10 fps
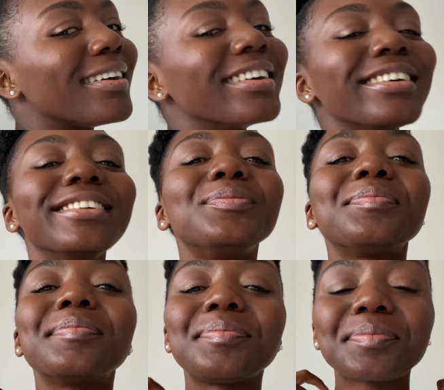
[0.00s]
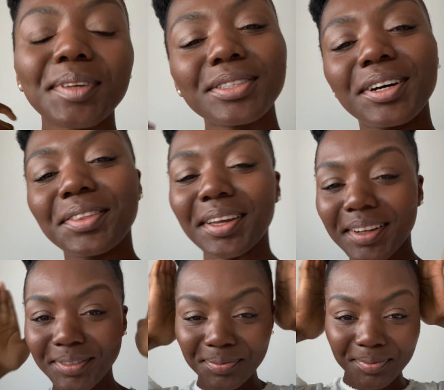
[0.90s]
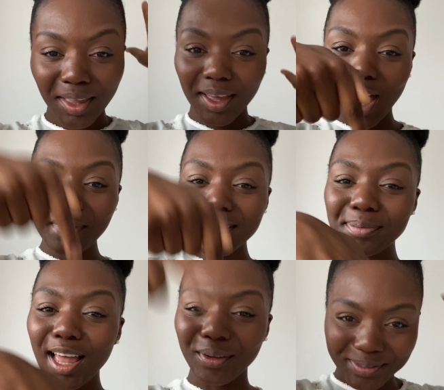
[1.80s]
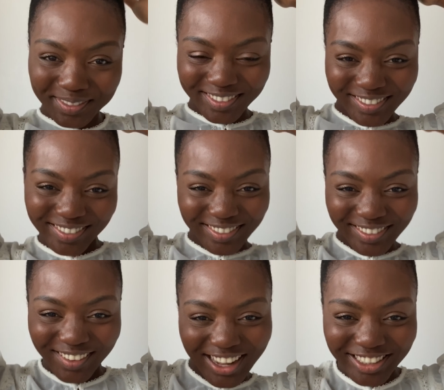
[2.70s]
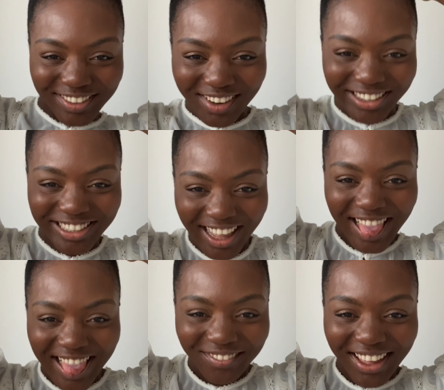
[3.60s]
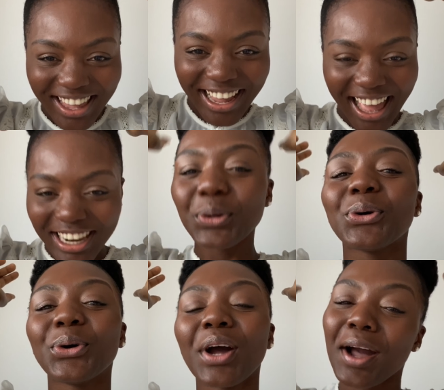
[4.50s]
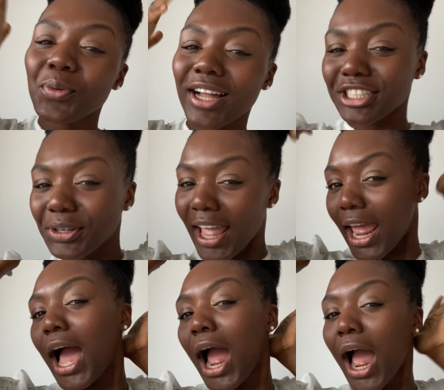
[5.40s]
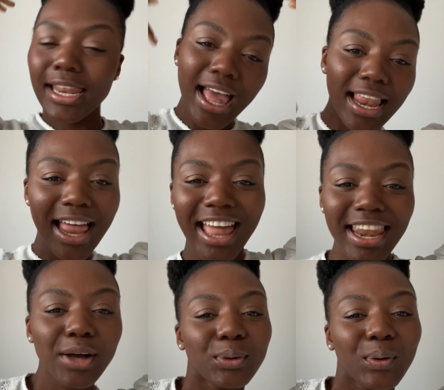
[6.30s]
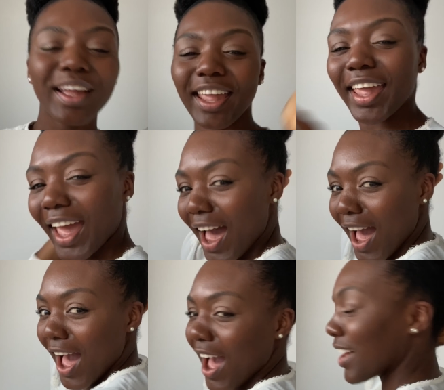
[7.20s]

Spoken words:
tie the dugo again. But for me, I'm happy. Comment below with what you think. That's what the finger meant. But I'm so